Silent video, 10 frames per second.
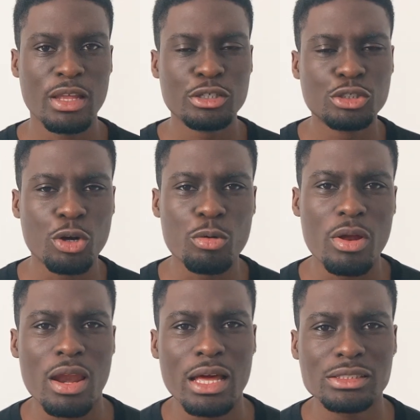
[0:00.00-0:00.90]
So
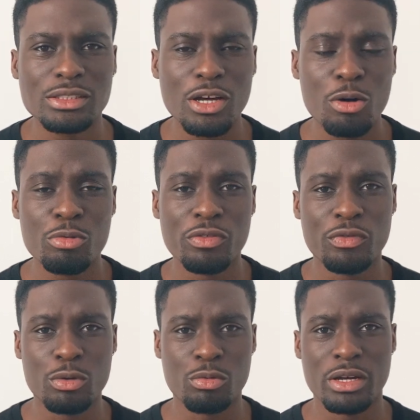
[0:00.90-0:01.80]
let's start with
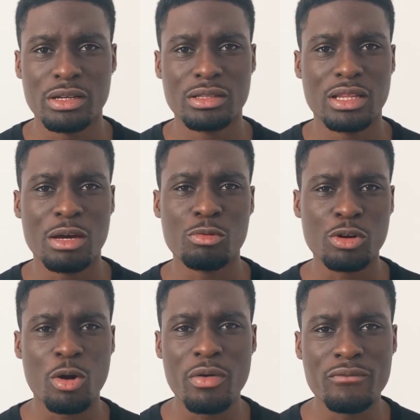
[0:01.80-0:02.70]
footwear, and we'll
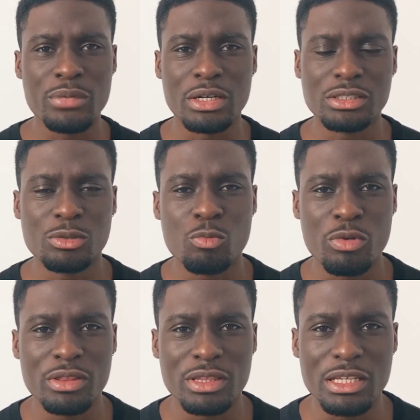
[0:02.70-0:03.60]
go in first
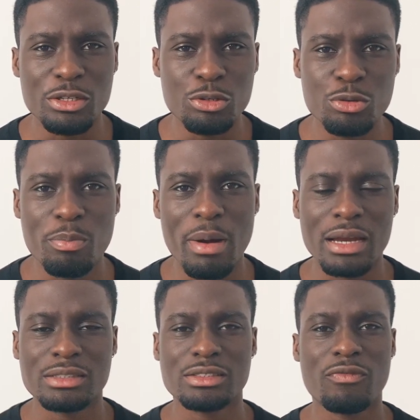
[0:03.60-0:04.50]
with the New
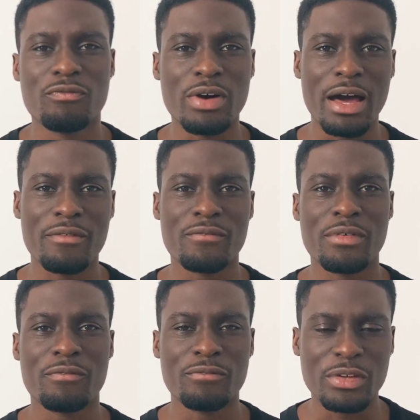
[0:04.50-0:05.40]
Balance
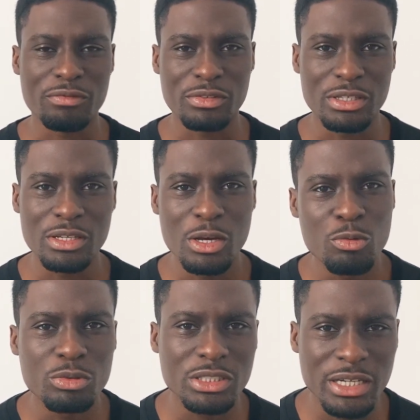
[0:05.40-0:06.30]
550,
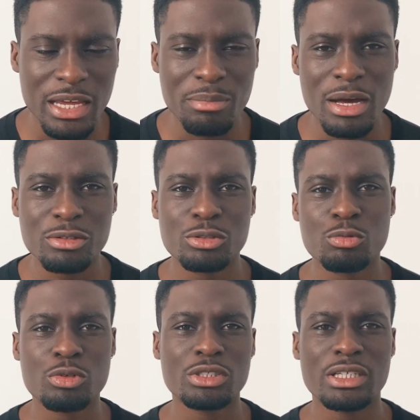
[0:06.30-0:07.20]
which came out
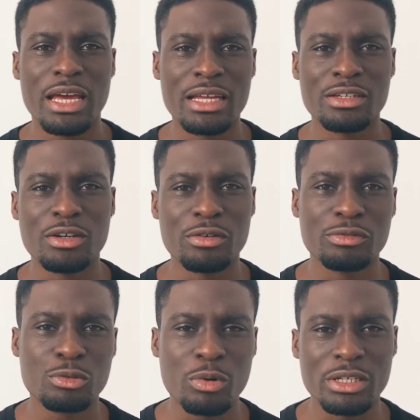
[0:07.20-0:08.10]
towards the end of
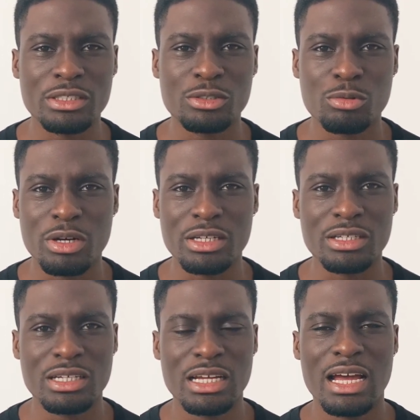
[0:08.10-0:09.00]
2020,
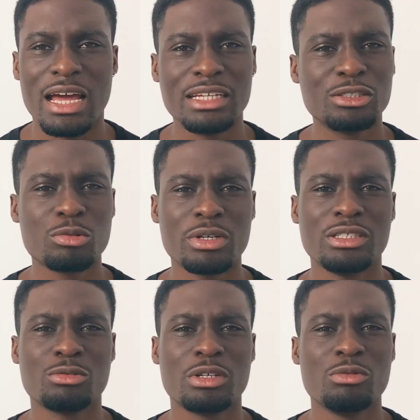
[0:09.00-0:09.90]
and in
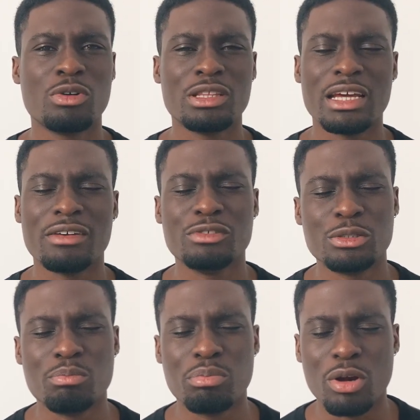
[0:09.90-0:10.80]
2021 they have just
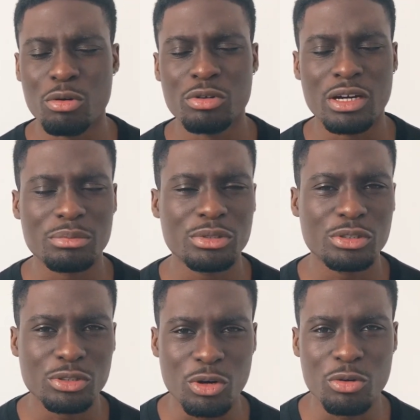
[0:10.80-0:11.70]
blown up
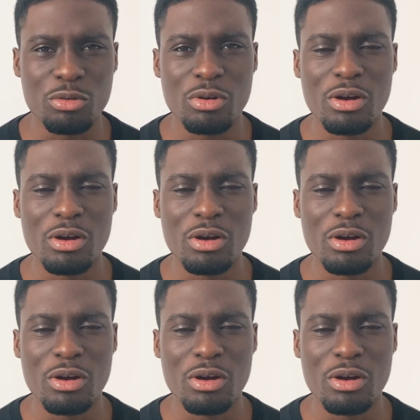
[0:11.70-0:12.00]
so